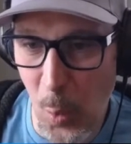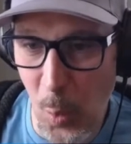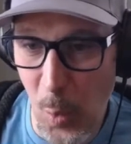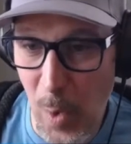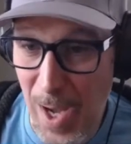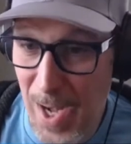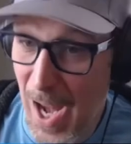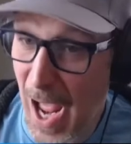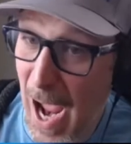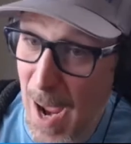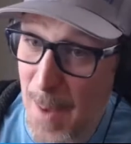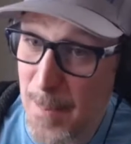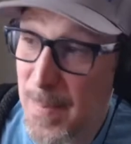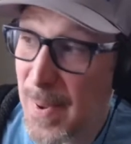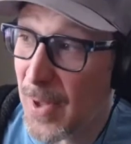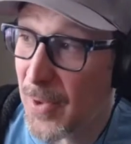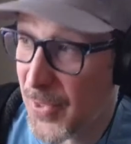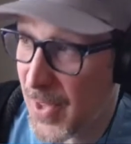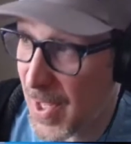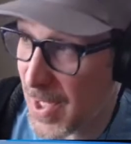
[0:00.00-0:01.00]
and I
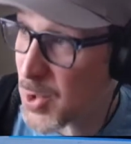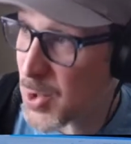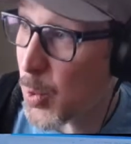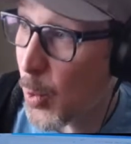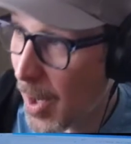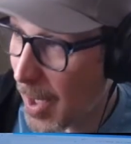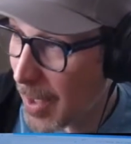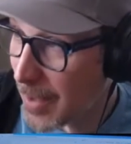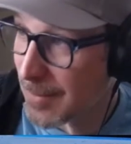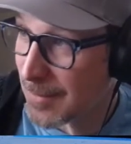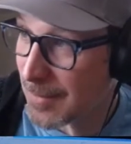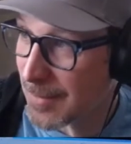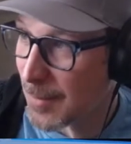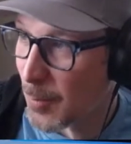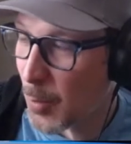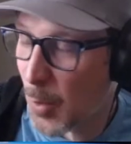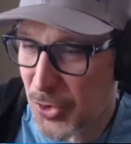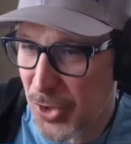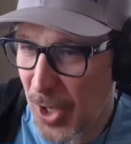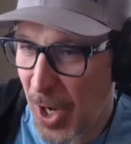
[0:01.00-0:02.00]
built this one, and
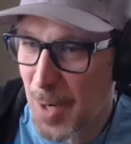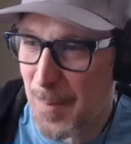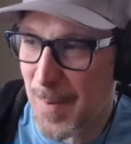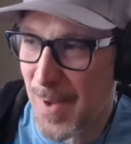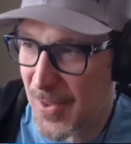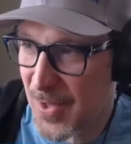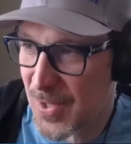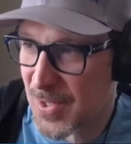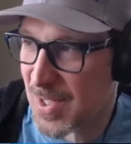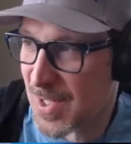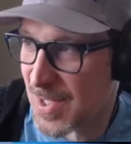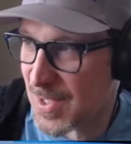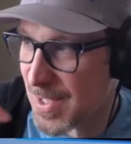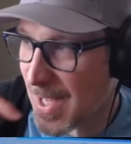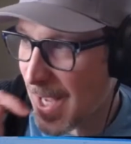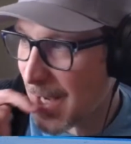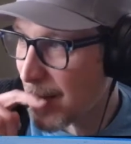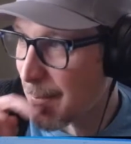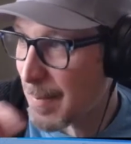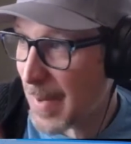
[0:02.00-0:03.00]
we'll talk about this in a
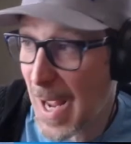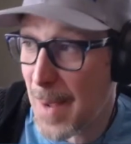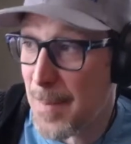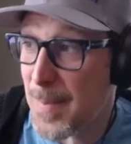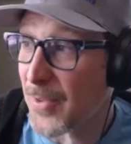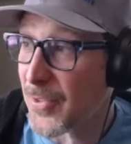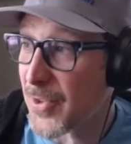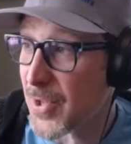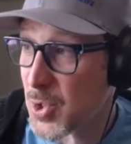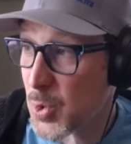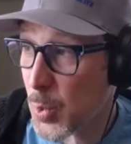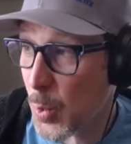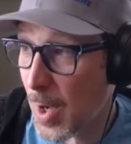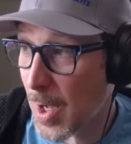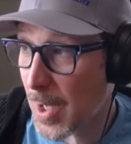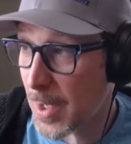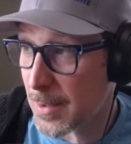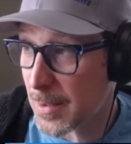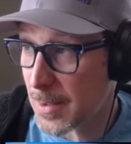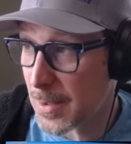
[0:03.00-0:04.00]
second, but I built this
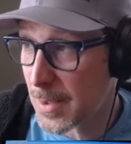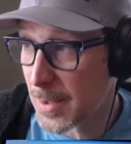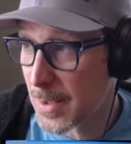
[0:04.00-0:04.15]
one,